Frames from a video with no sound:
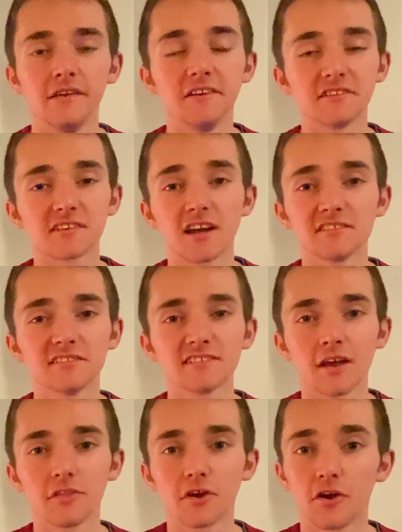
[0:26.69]
discusses
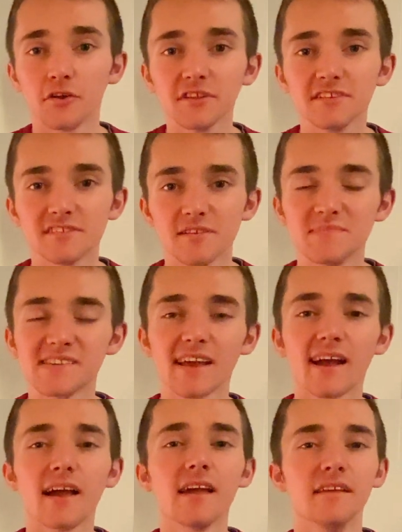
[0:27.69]
how the early Sims
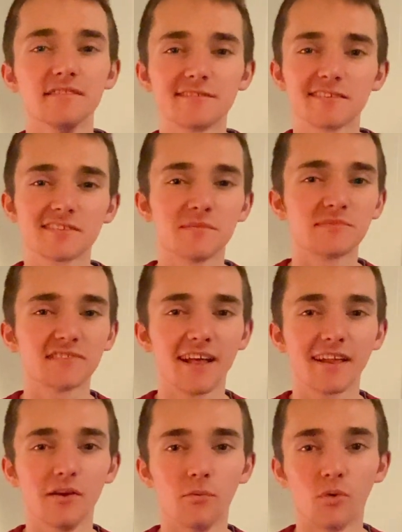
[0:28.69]
AI and systems
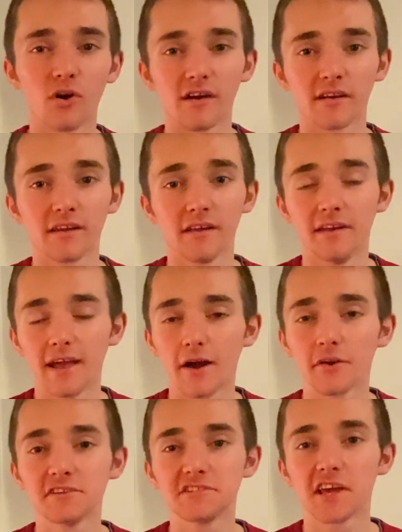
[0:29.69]
like it work, and how
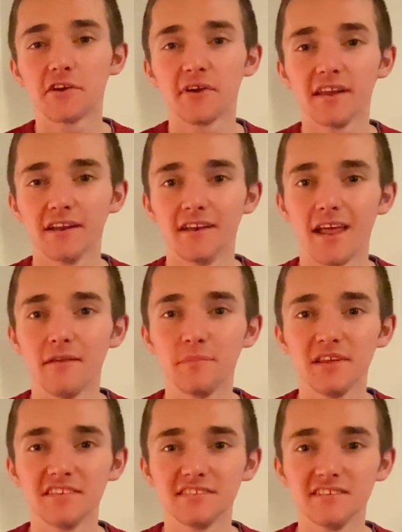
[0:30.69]
to generate an
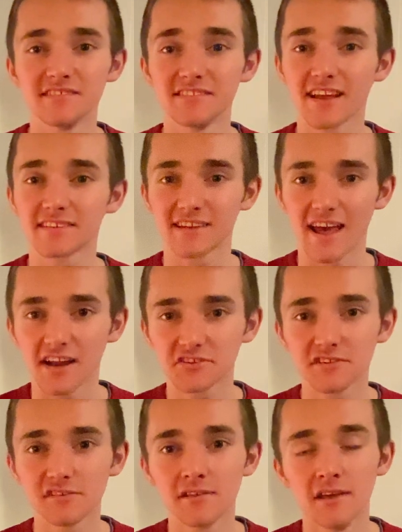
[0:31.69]
NPC's next
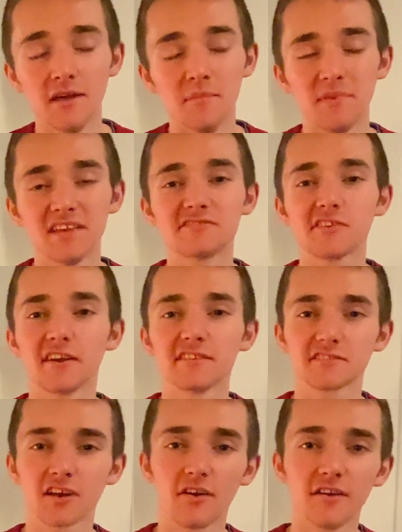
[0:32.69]
action based on its
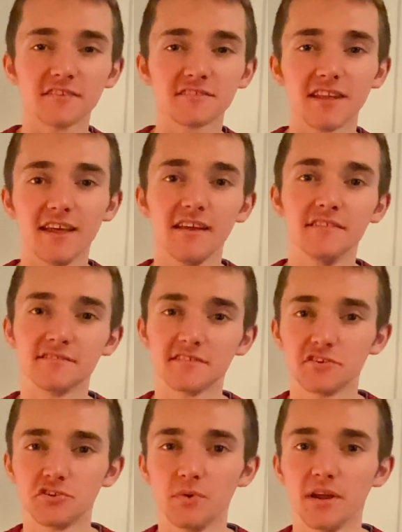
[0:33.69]
current state and
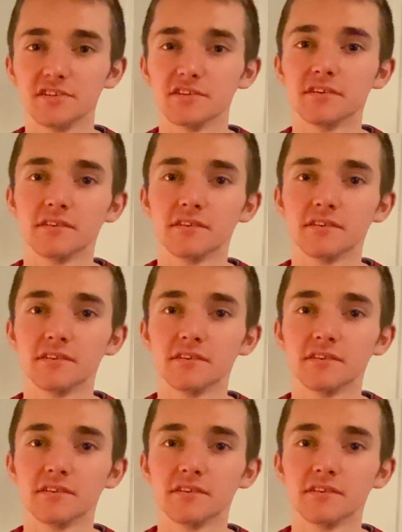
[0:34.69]
situation.